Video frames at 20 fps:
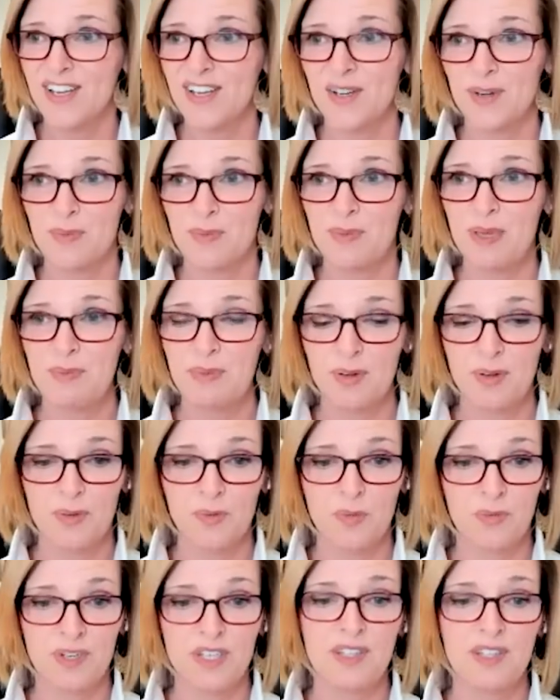you know,
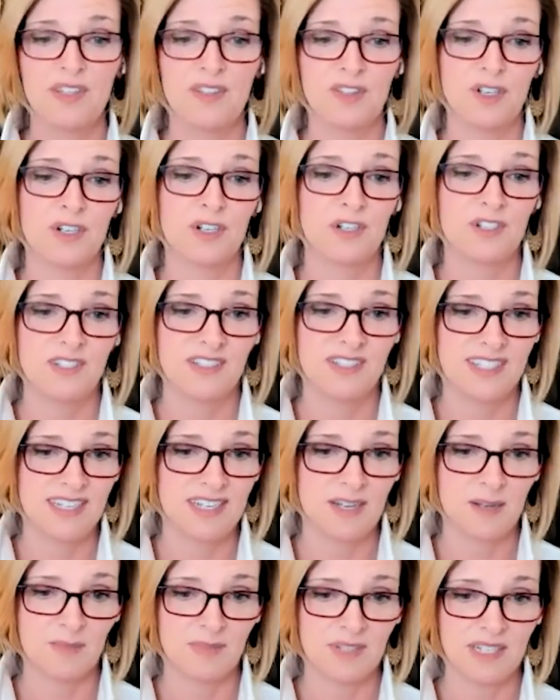people really, the
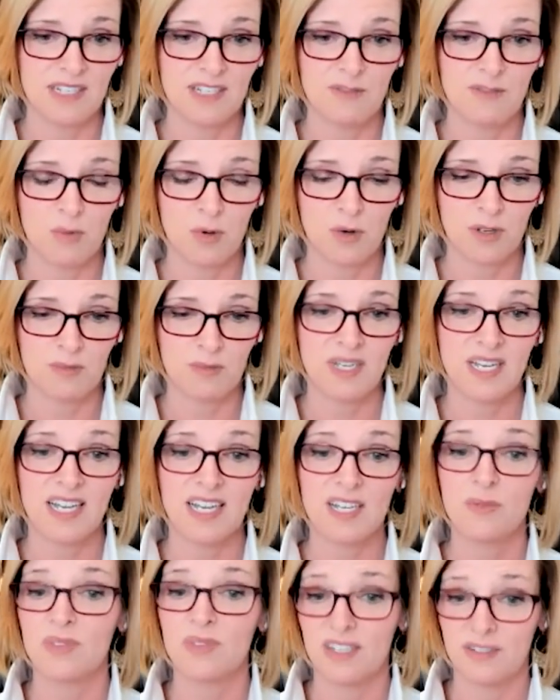urgency comes to leave porn
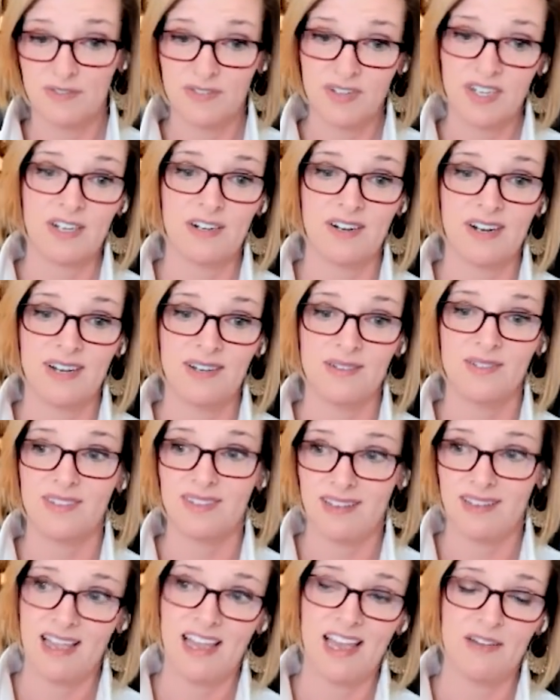behind when they figure out
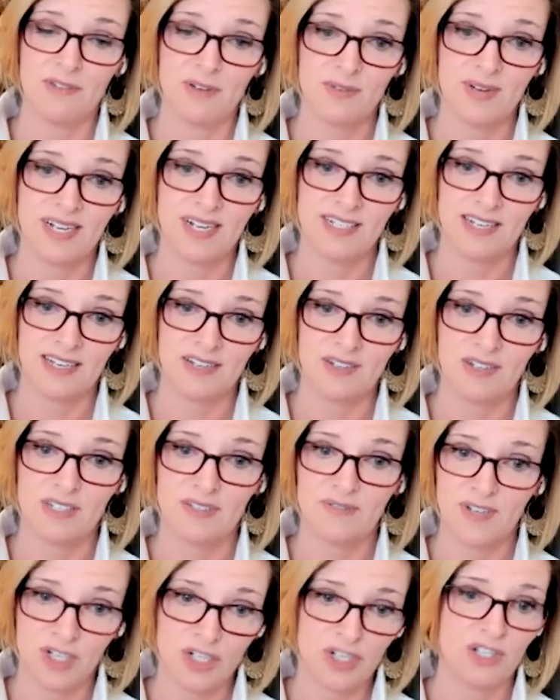they have erectile
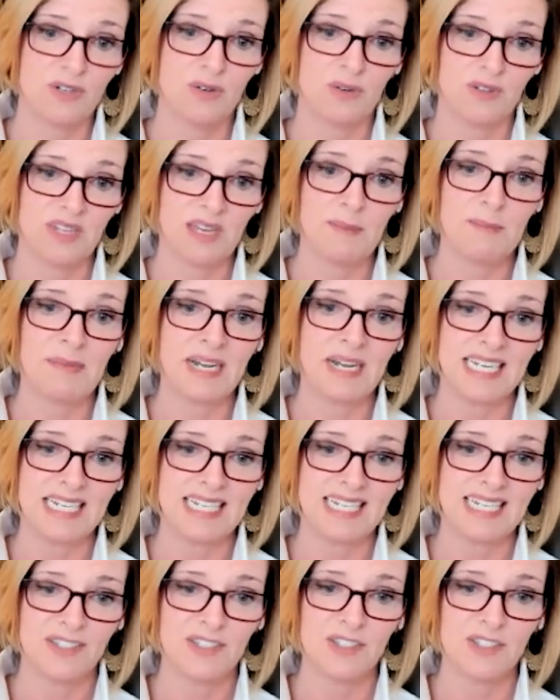dysfunction, or they might.